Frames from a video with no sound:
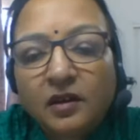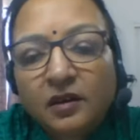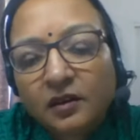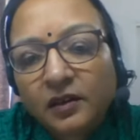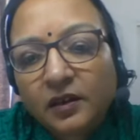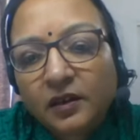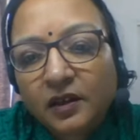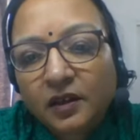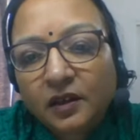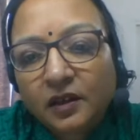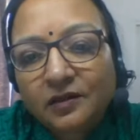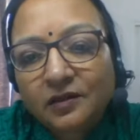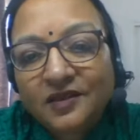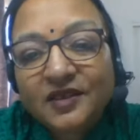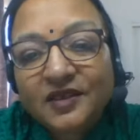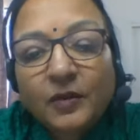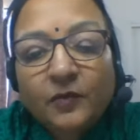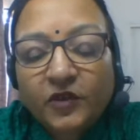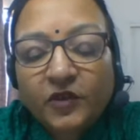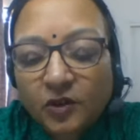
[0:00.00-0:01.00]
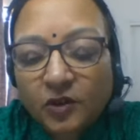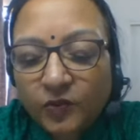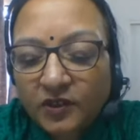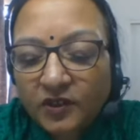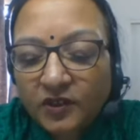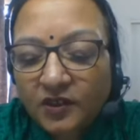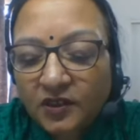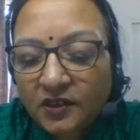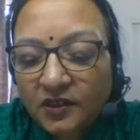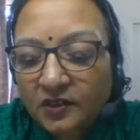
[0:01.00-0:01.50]
hearing in some
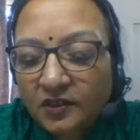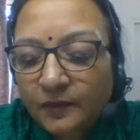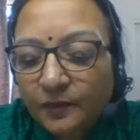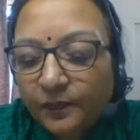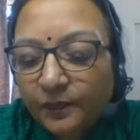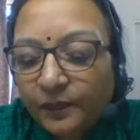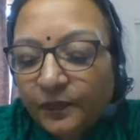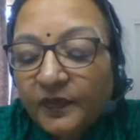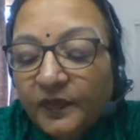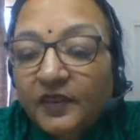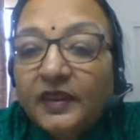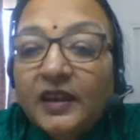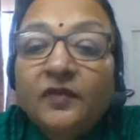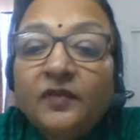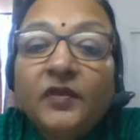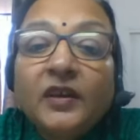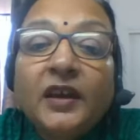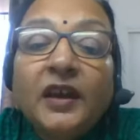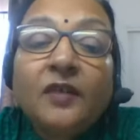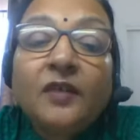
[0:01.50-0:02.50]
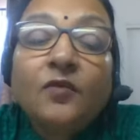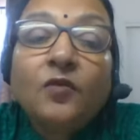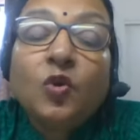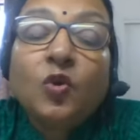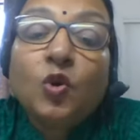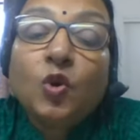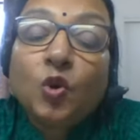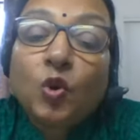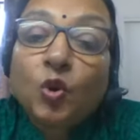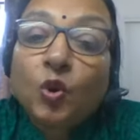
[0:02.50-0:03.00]
frequencies then we have
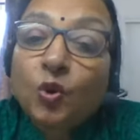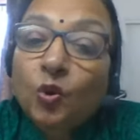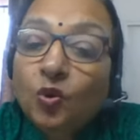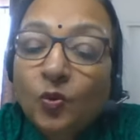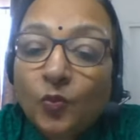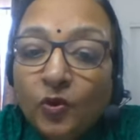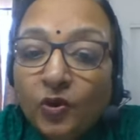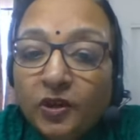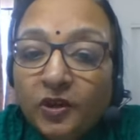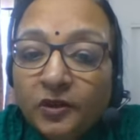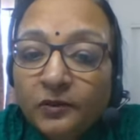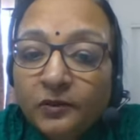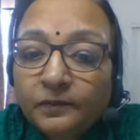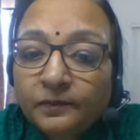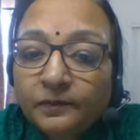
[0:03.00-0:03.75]
locomotor